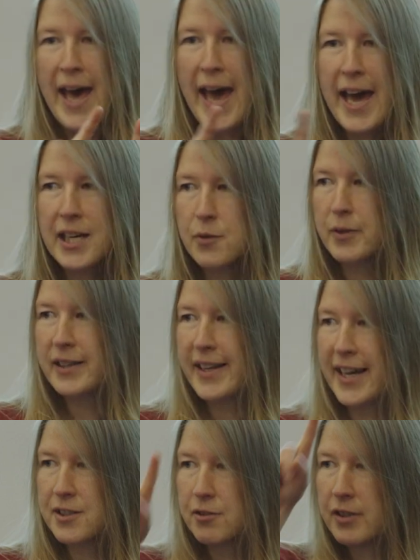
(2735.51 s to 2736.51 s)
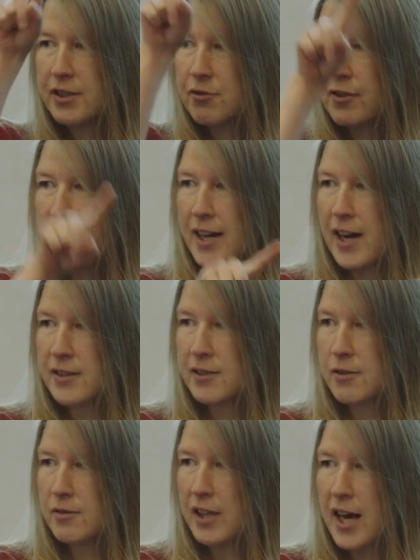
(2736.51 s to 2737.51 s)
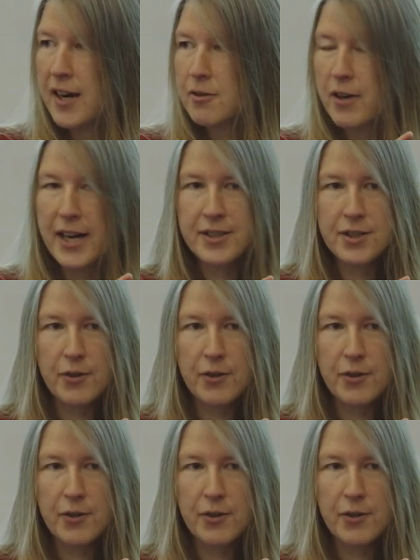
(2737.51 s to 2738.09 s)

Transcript: equilateral triangle, right?